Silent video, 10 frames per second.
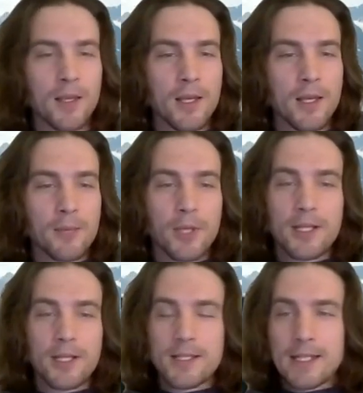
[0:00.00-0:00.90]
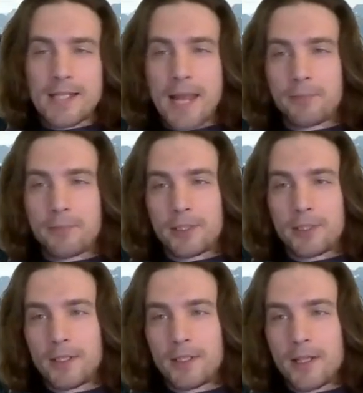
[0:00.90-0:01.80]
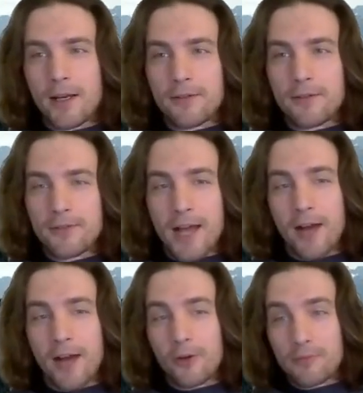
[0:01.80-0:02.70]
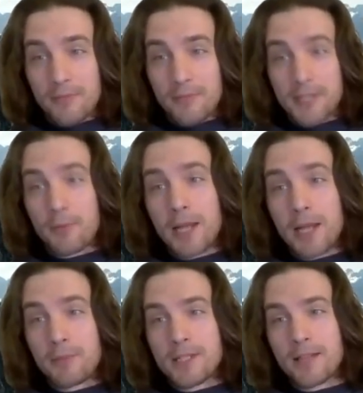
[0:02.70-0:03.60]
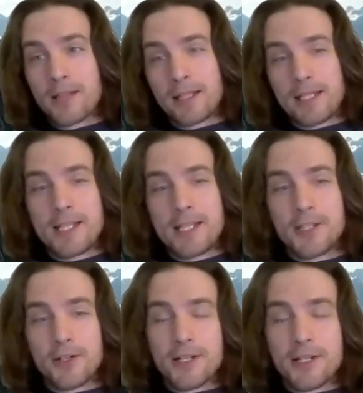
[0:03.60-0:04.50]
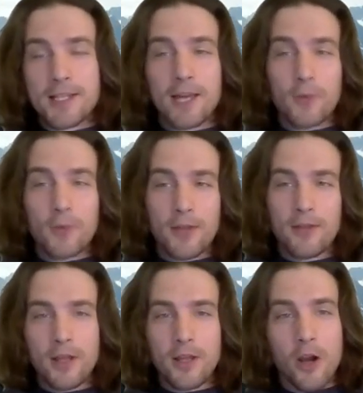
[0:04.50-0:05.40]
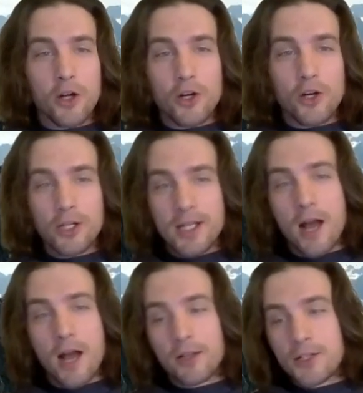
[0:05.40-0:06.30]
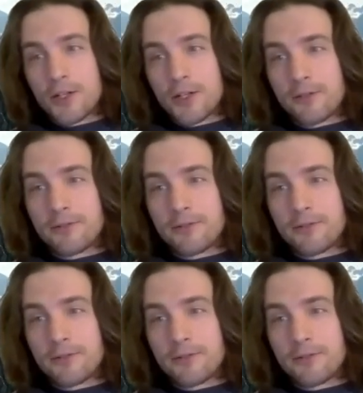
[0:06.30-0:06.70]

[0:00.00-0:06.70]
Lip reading: But as an example of how this might be slightly easier is that with our current knowledge of